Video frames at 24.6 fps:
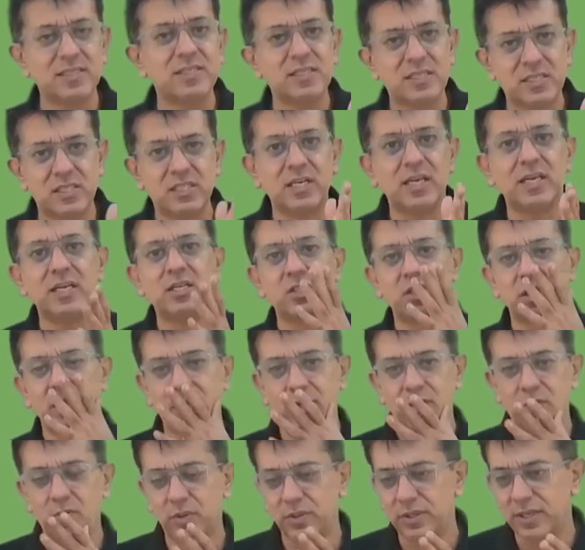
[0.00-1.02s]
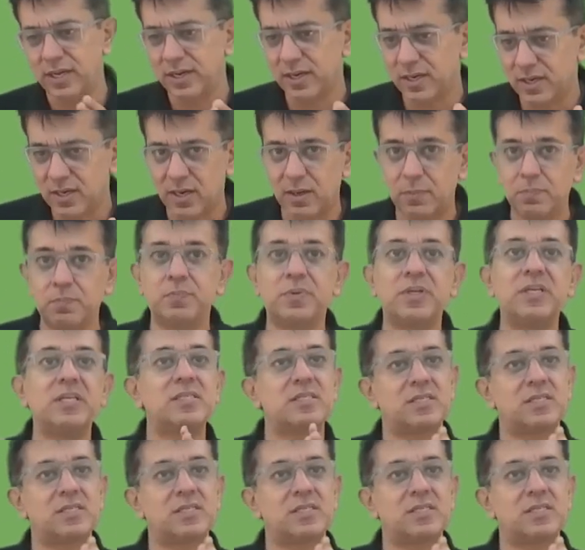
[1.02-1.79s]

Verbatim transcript: a stage like you know that a company